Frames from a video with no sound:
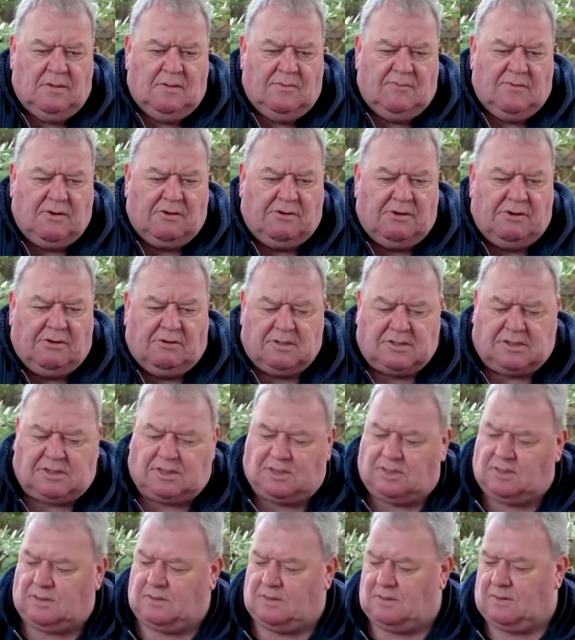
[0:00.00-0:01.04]
Very
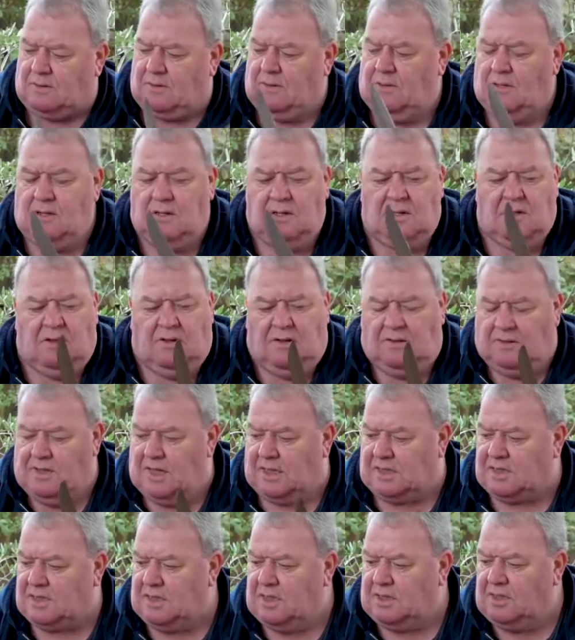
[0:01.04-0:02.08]
nice.
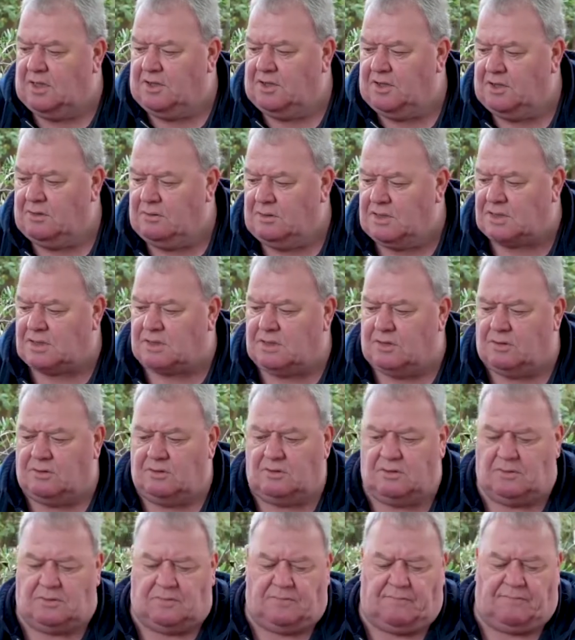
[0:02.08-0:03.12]
Next thing to do is
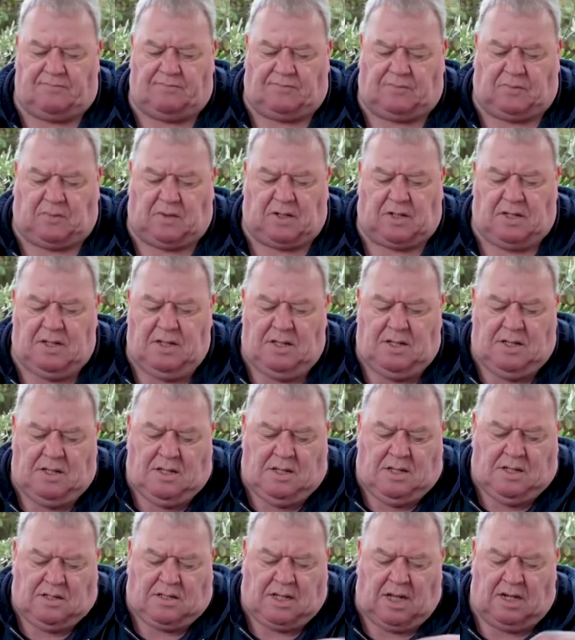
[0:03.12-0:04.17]
to
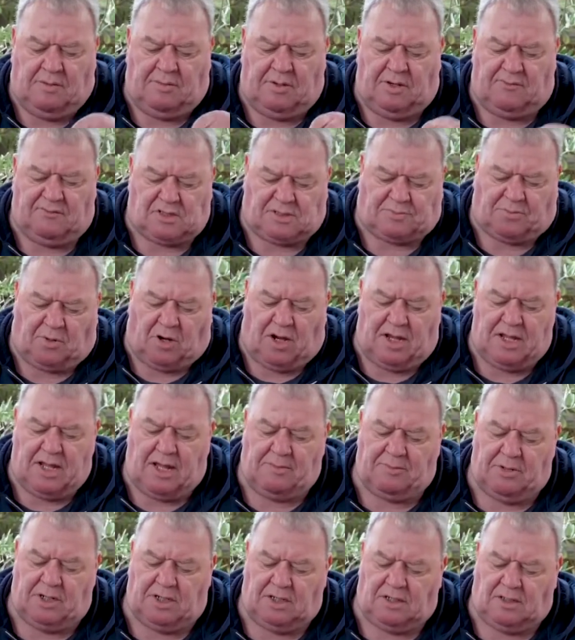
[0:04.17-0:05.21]
get a bit of a spray
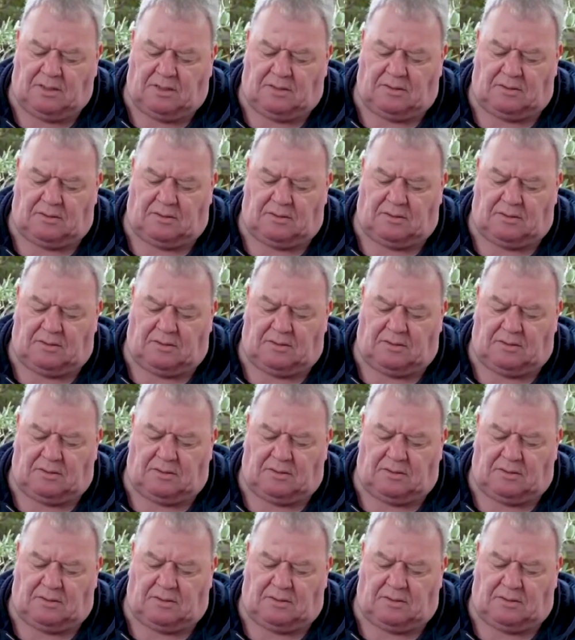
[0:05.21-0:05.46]
happening.